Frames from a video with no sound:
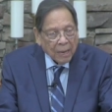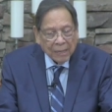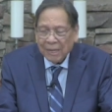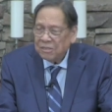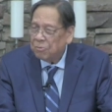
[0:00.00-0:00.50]

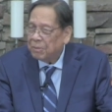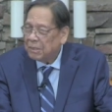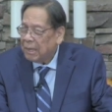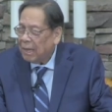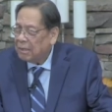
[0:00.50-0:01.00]
And that's the
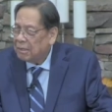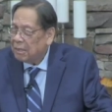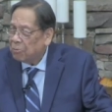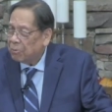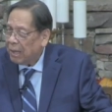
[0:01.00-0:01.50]
mentality
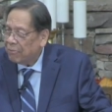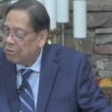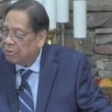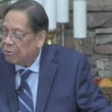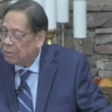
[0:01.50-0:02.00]
that we have
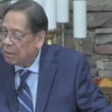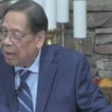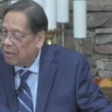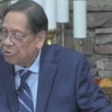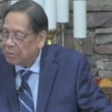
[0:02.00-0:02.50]
to do in the
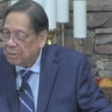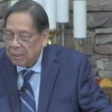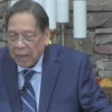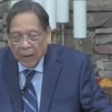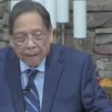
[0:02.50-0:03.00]
gospel
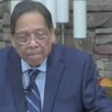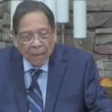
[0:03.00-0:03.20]
today.